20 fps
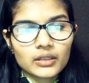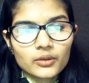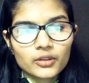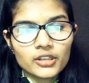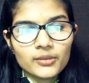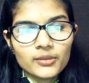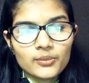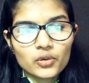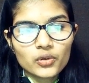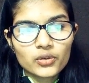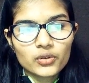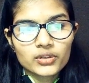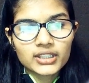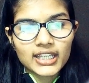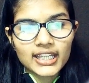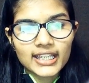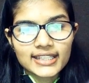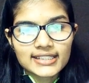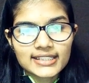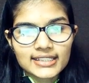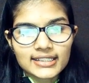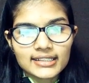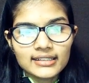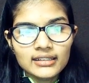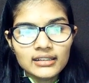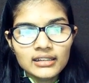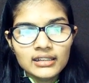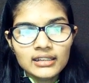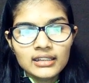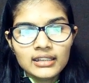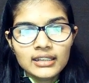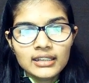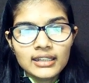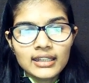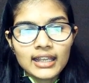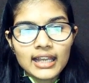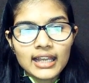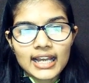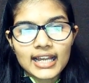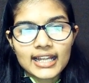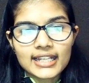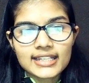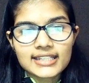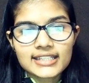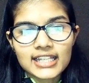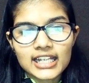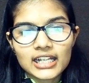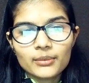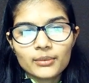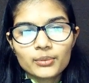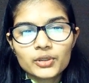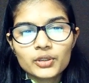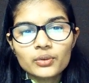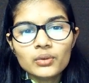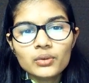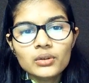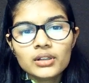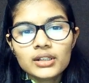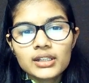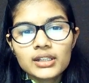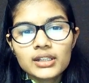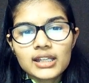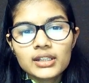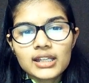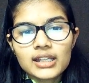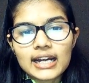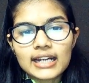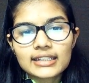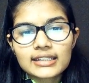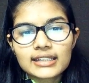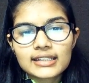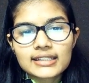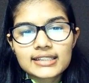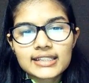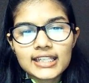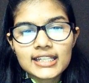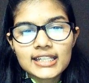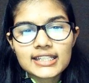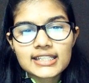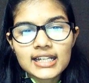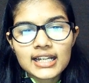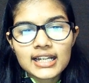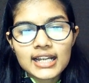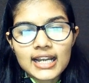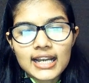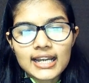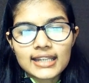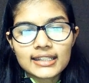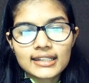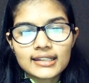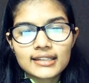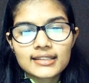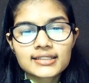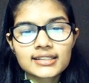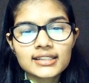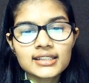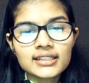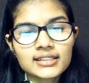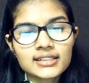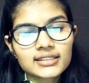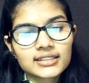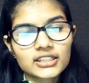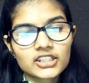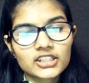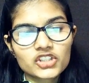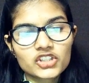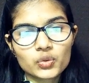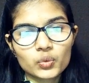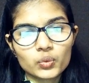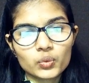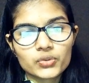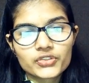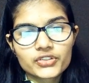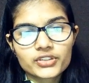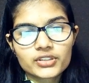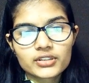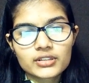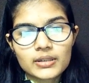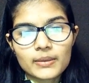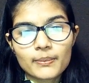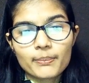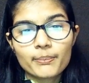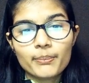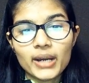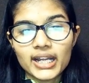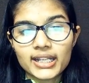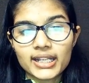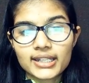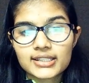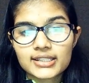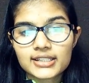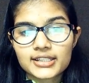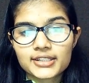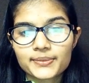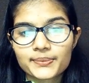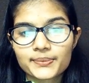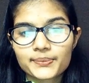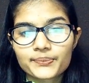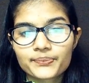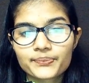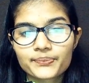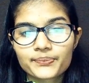Okay, both Excel and Tableau are the data analysis tools, but